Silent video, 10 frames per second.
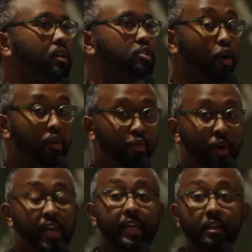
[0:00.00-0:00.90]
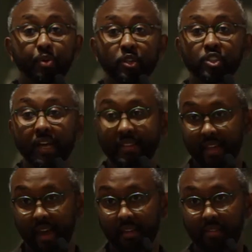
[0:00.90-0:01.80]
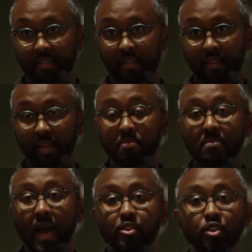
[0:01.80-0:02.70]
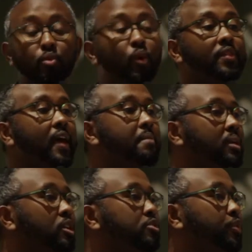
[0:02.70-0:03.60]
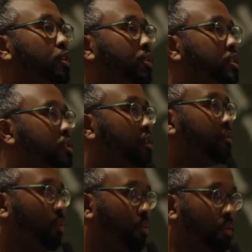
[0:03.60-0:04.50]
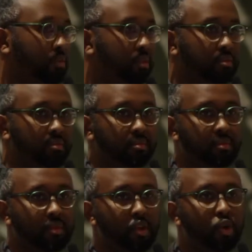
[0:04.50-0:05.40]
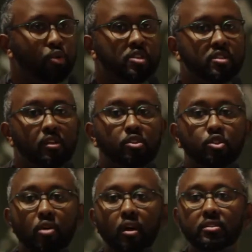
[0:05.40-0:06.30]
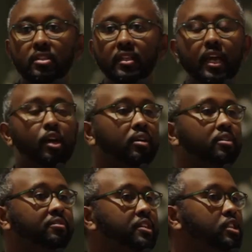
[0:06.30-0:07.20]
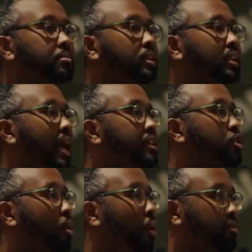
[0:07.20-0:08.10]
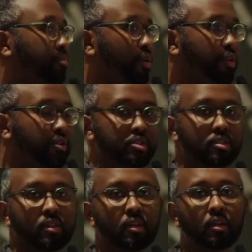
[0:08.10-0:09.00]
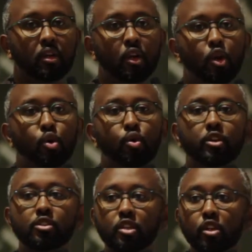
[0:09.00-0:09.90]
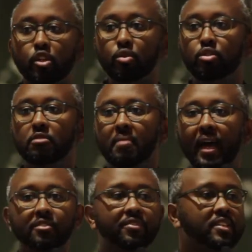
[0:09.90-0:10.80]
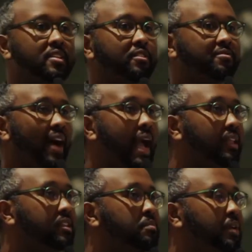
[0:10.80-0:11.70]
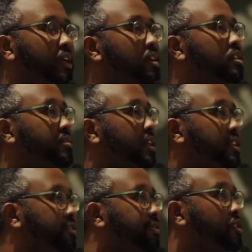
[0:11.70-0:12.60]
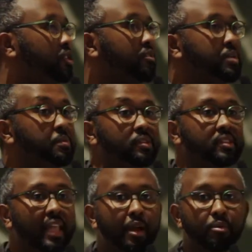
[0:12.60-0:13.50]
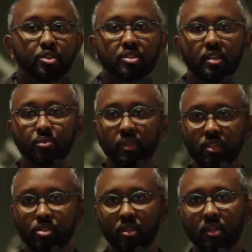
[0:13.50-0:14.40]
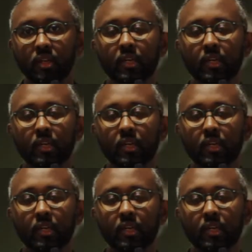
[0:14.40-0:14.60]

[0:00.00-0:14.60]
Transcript: So if we can project that, imagine what that means for the rest of the world, who still struggle today on invisible lines called borders, who continue to manifest violence because of the difference of people's languages and religion.